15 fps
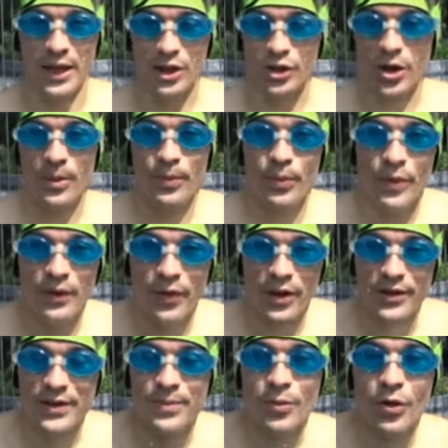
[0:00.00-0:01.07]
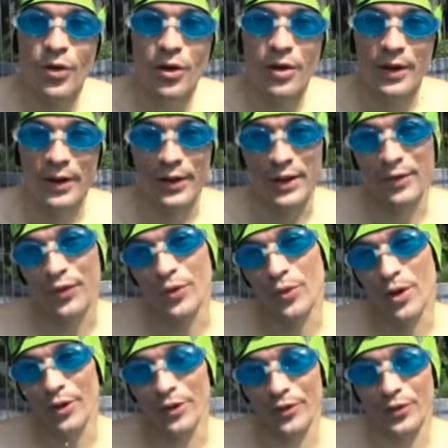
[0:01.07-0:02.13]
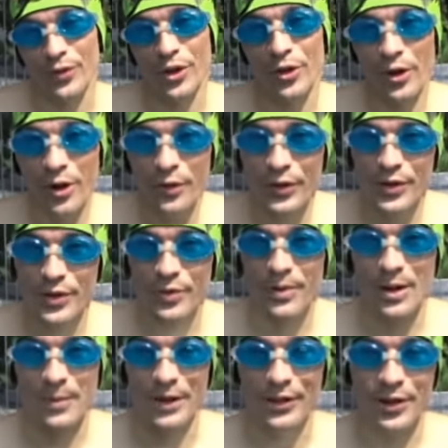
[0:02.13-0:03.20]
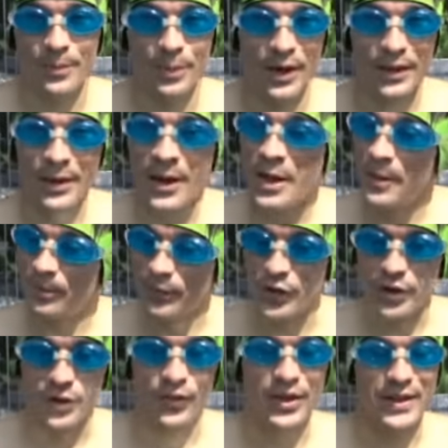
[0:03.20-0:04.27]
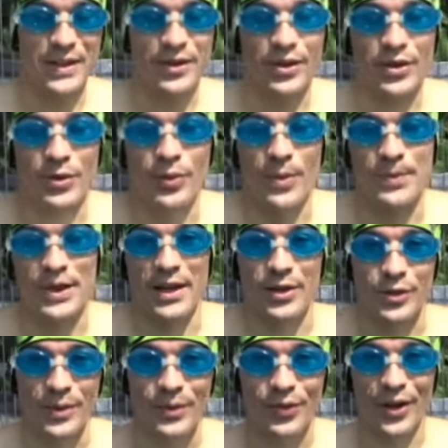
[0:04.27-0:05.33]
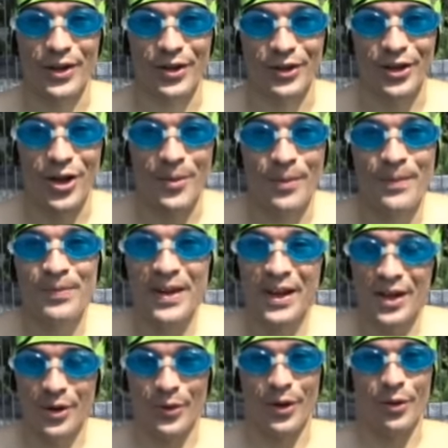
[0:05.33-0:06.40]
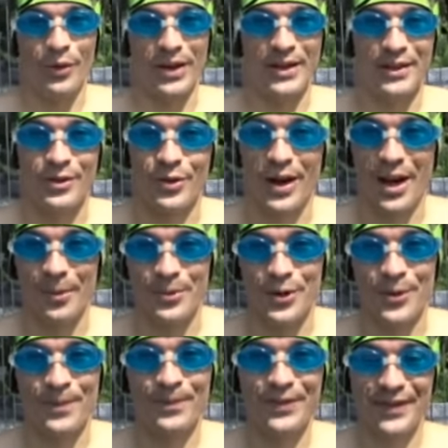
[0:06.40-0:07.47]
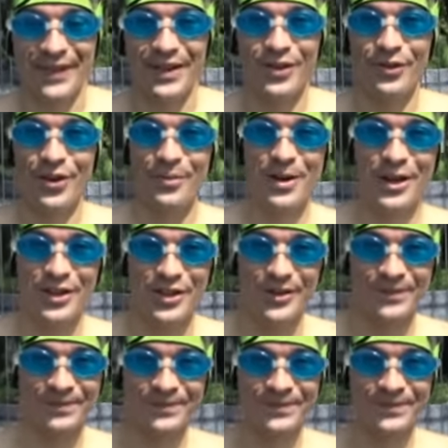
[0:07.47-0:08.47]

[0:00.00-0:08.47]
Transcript: to catch up with us more and if you want to download the swimming method pad, just visit this website, swimfly.com. We are ready to help you. Thank you very much.